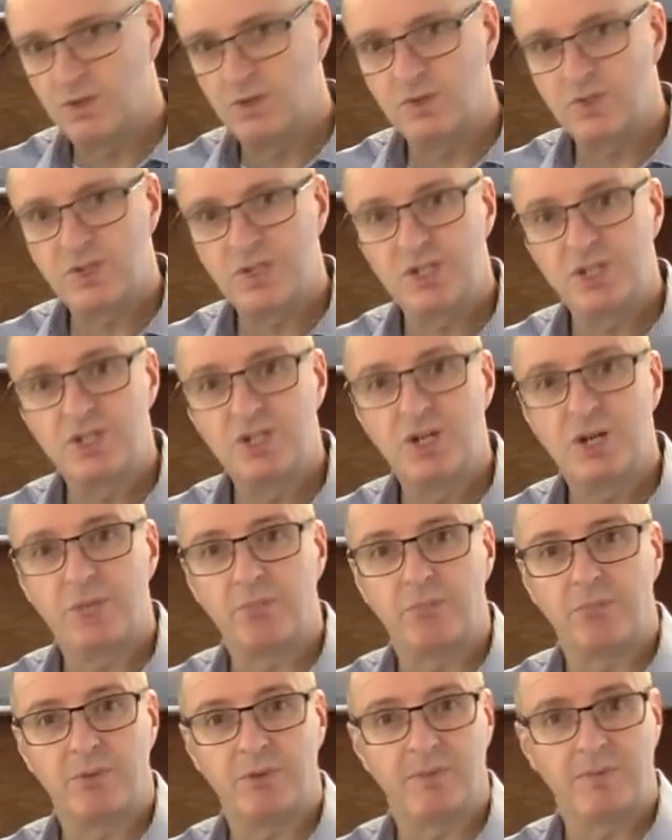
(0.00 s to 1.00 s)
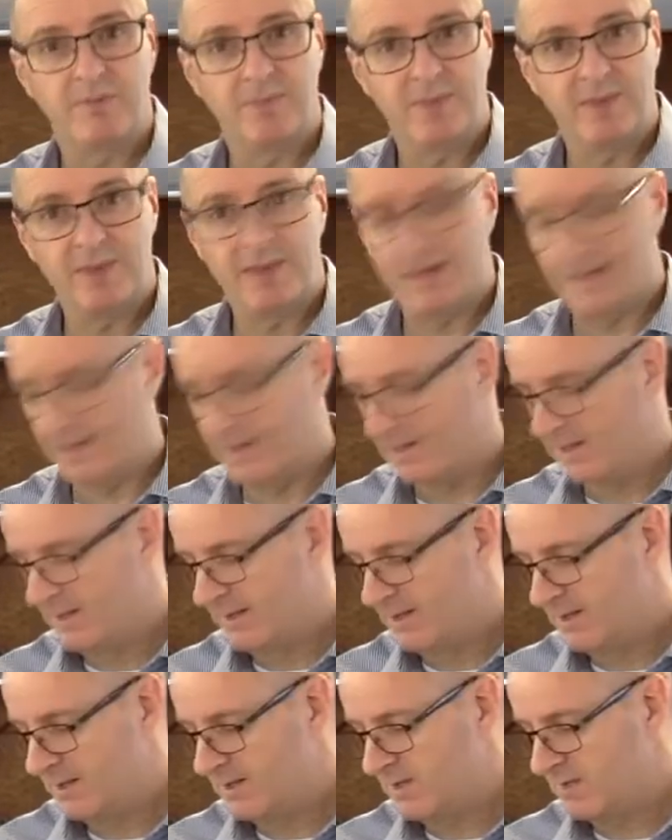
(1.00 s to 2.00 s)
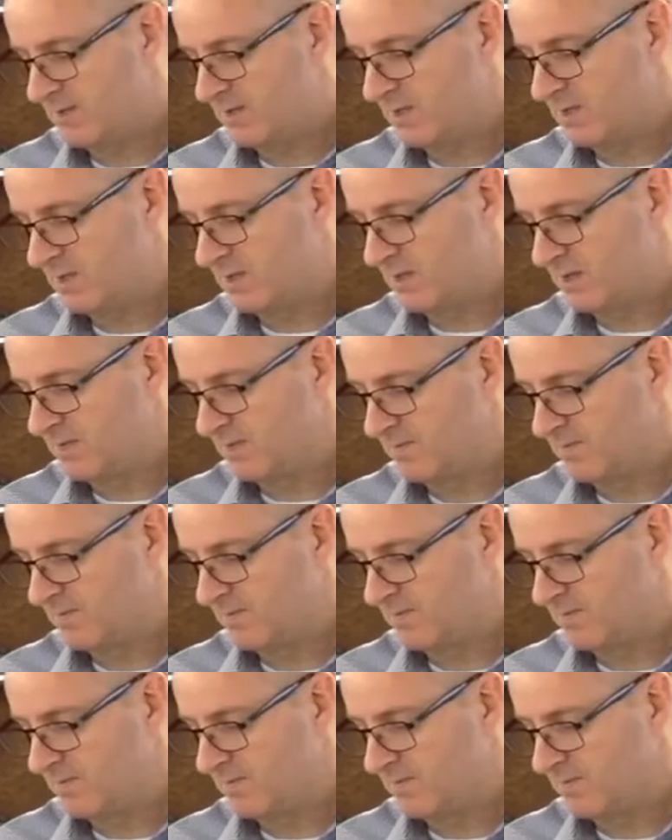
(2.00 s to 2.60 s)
a jump there. So have another go.